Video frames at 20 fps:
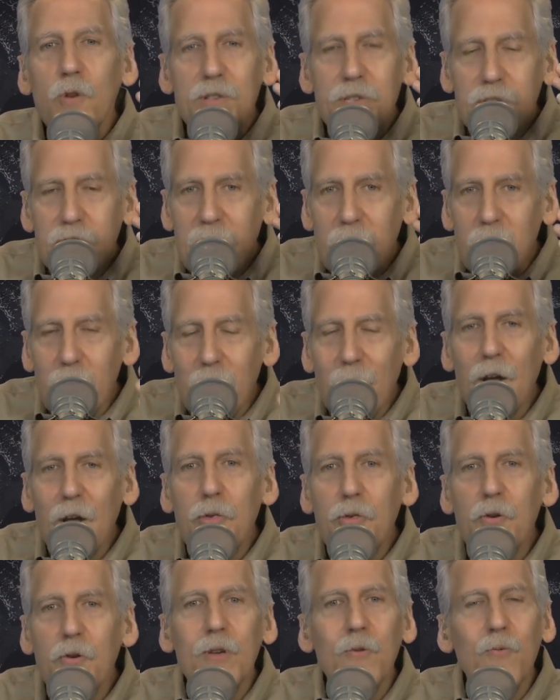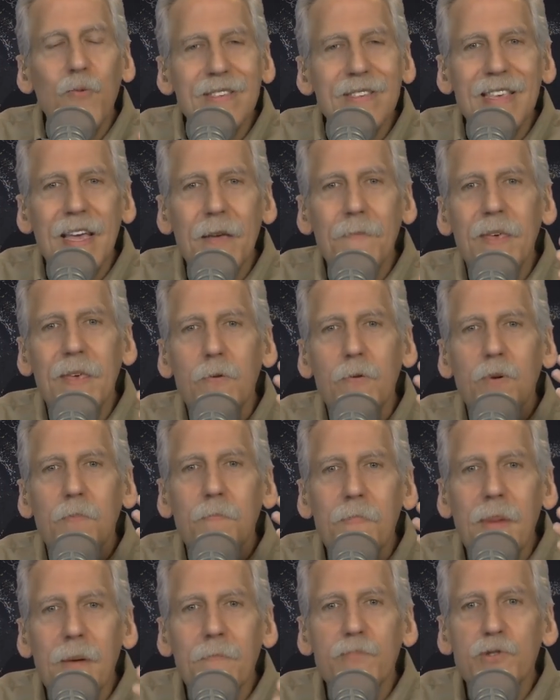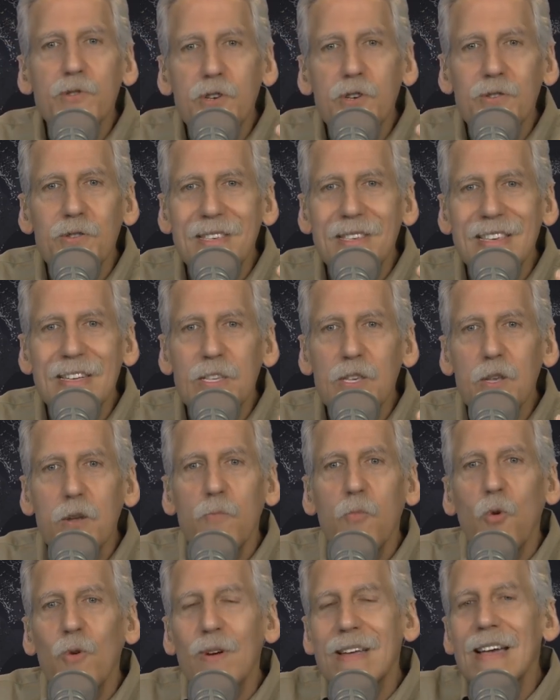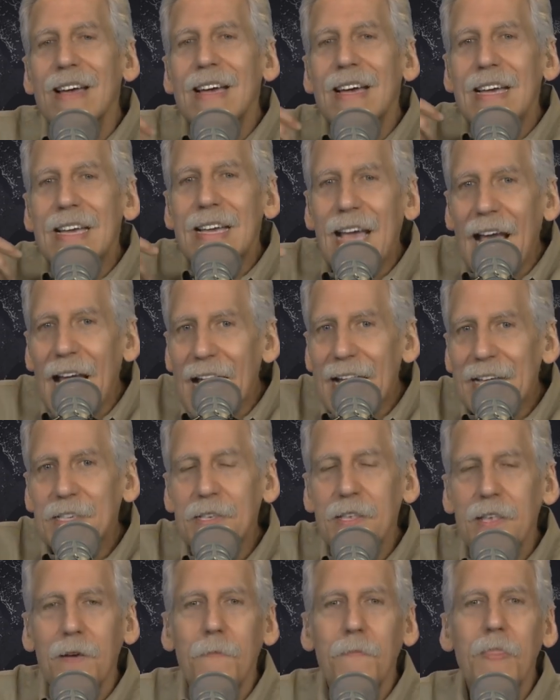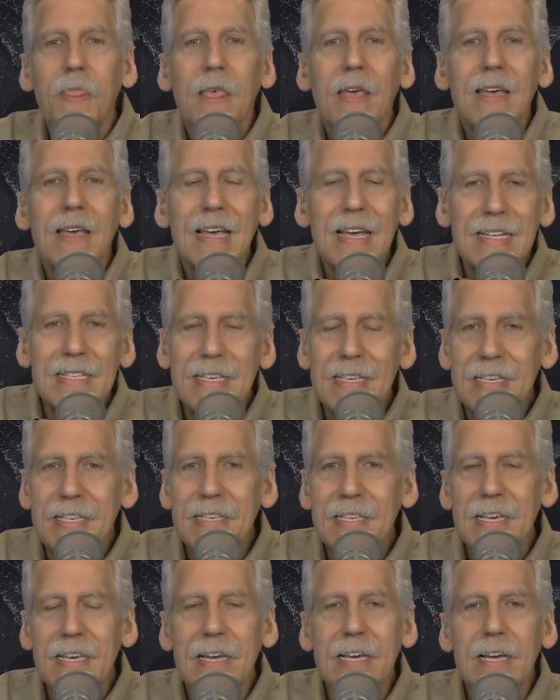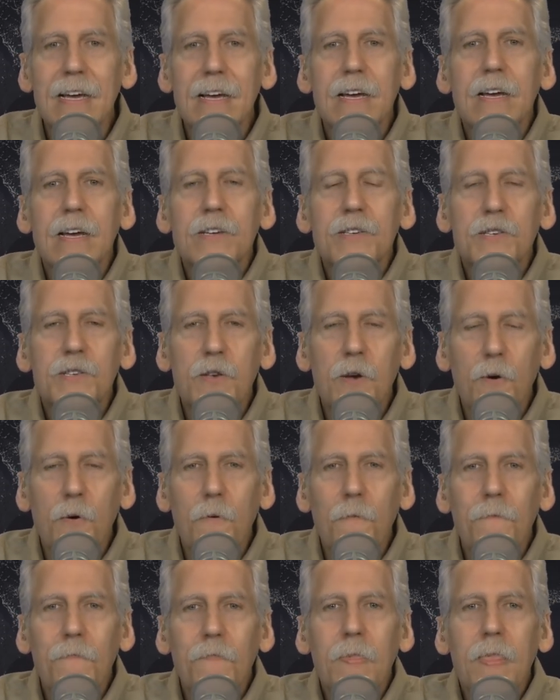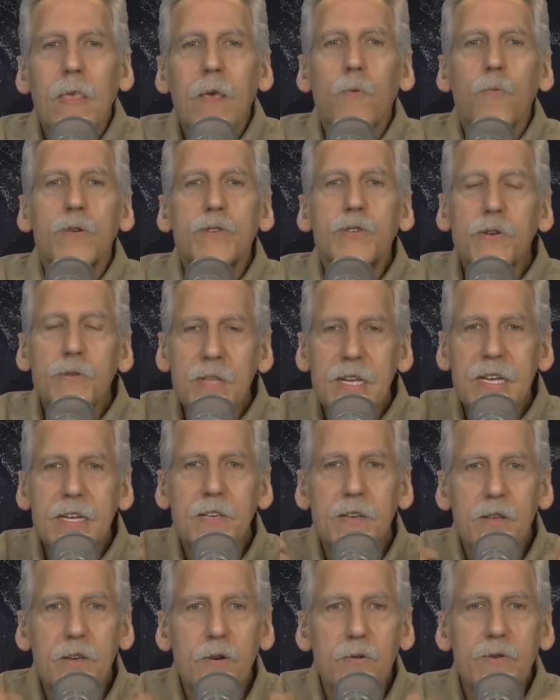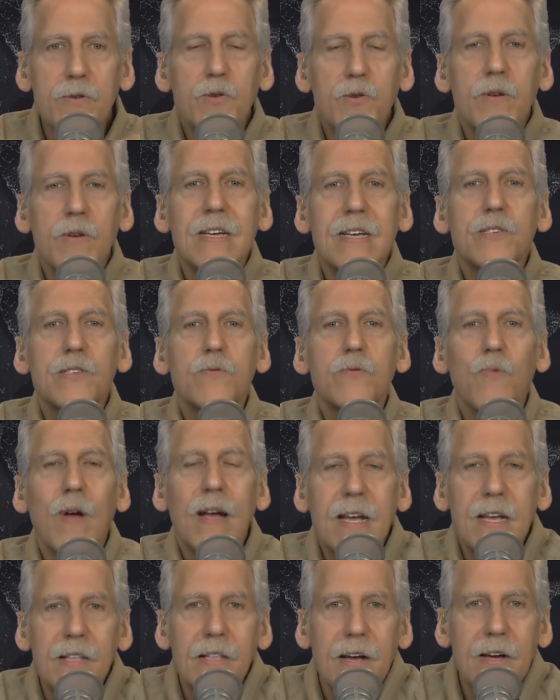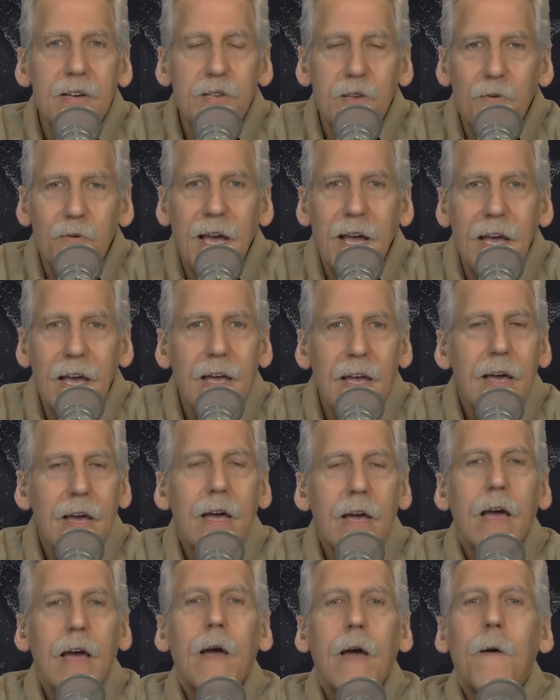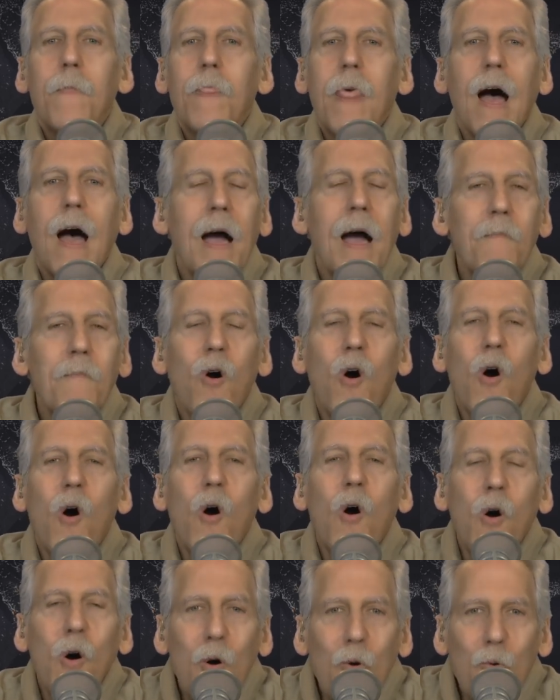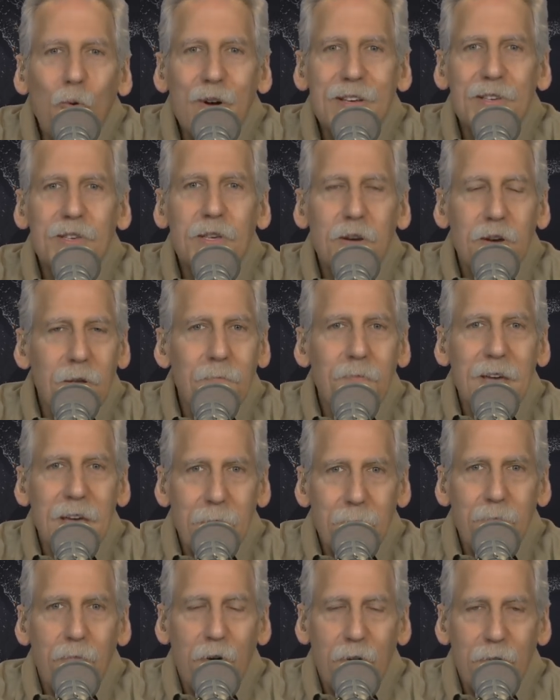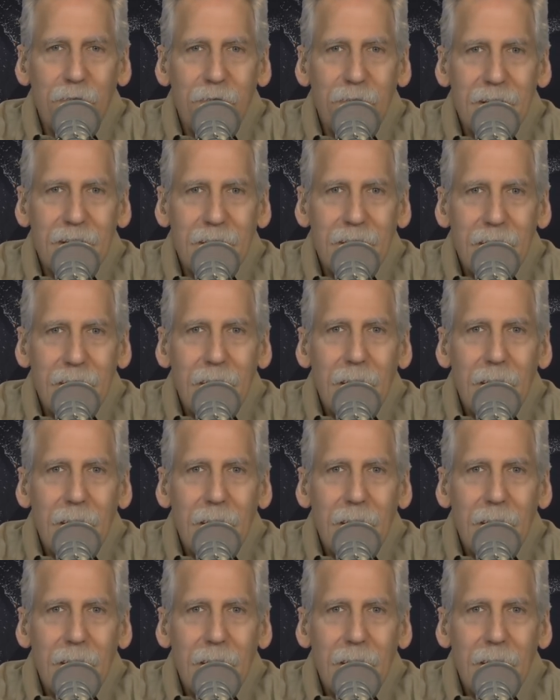Jeremiah 31, same thing, remembers your sins no more. He casts them into the sea. So what you need to do is recognize, okay, I'm always going to be imperfect.